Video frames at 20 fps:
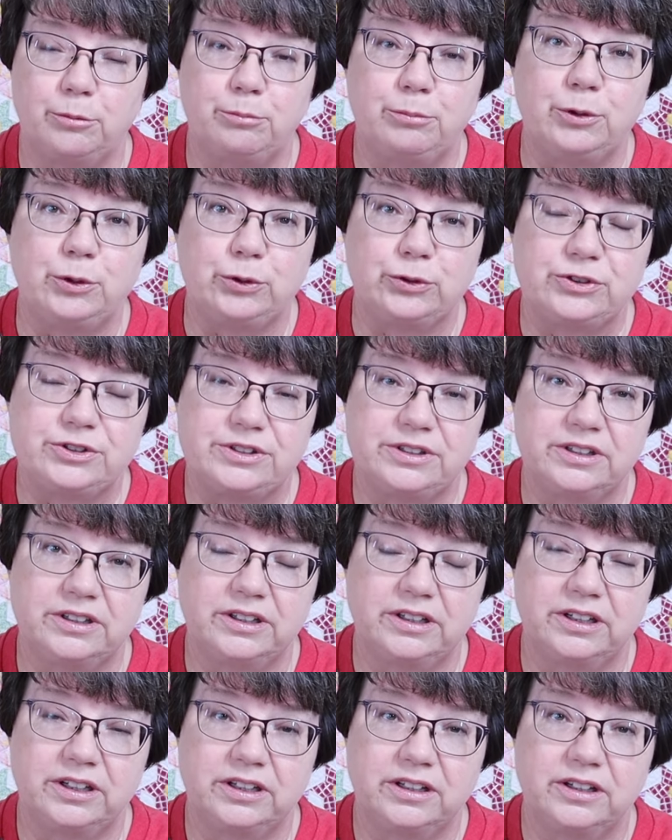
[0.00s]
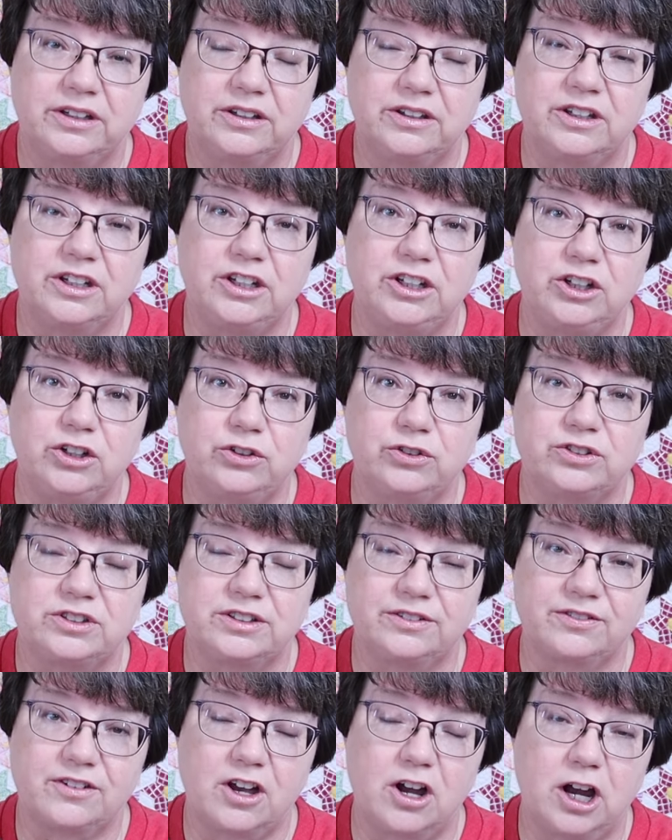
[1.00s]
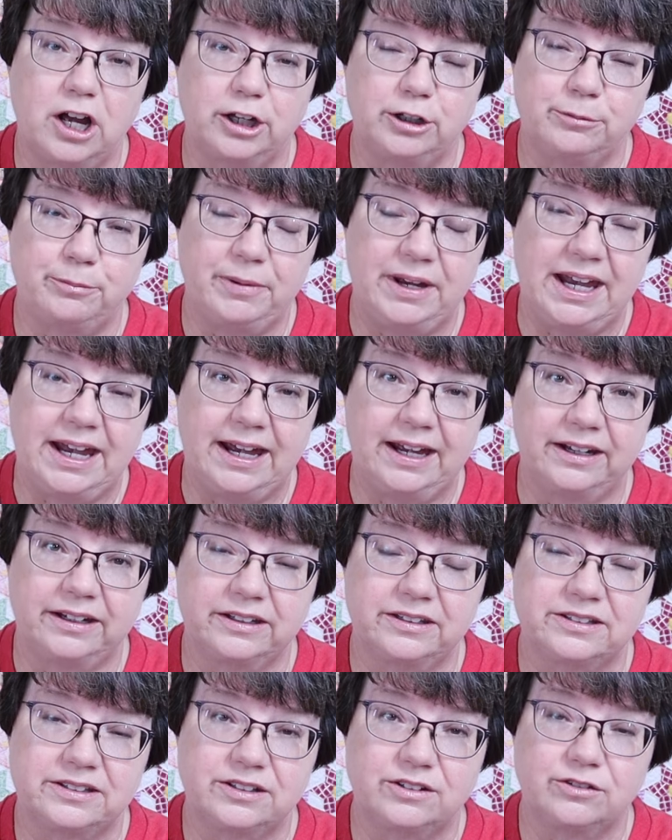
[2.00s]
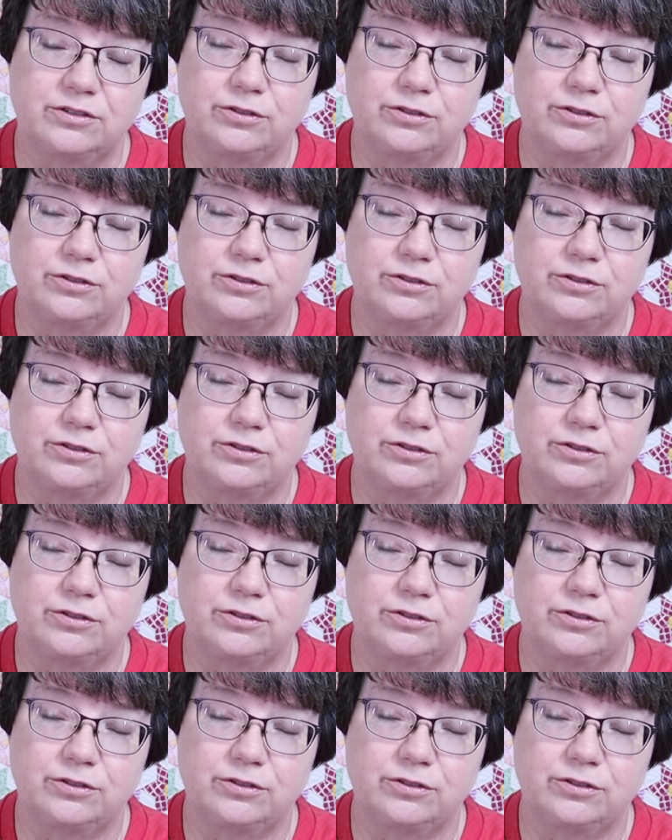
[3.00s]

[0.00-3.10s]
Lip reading: boosted the use of cotton bags